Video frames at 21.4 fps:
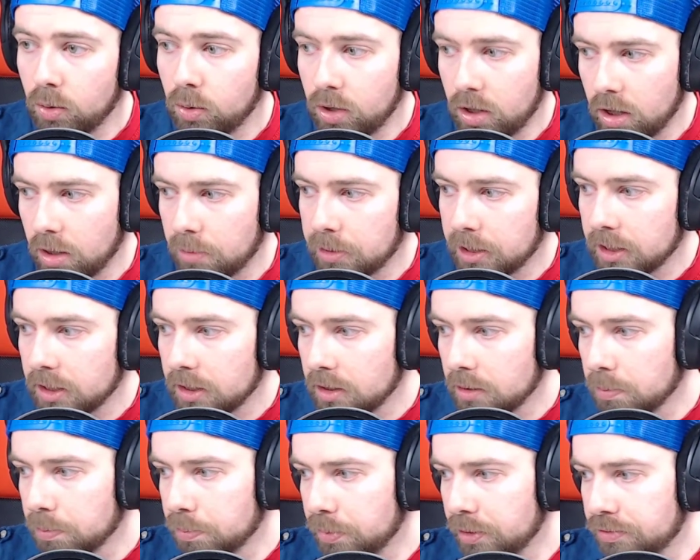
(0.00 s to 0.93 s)
coming
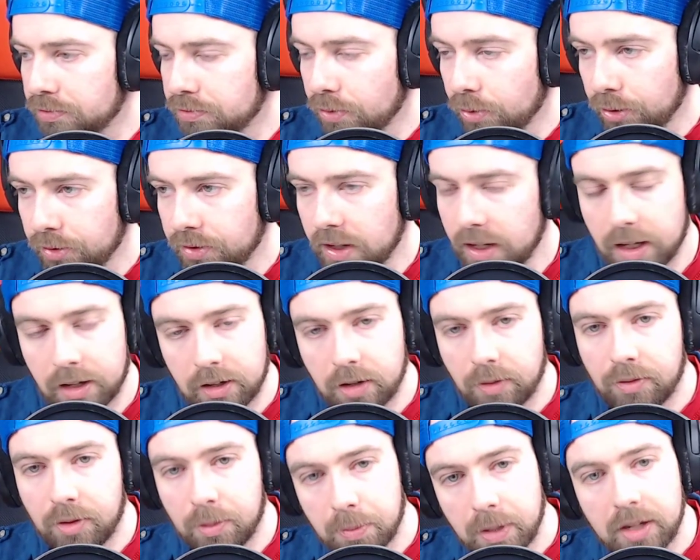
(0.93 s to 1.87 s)
before the end
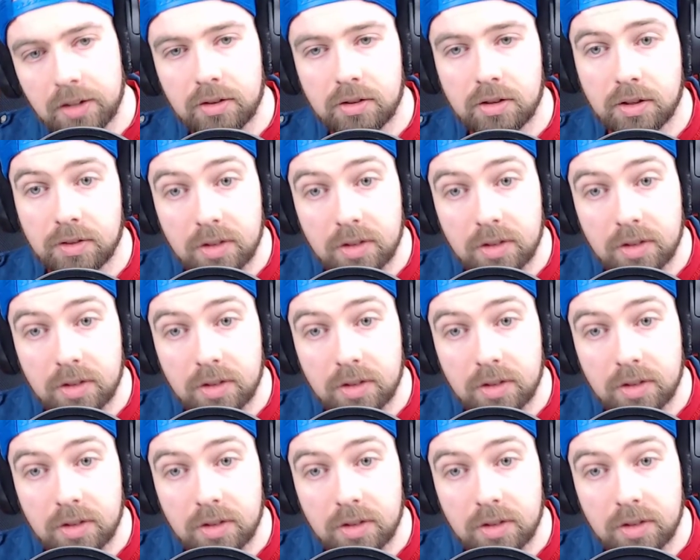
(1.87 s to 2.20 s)
of the month,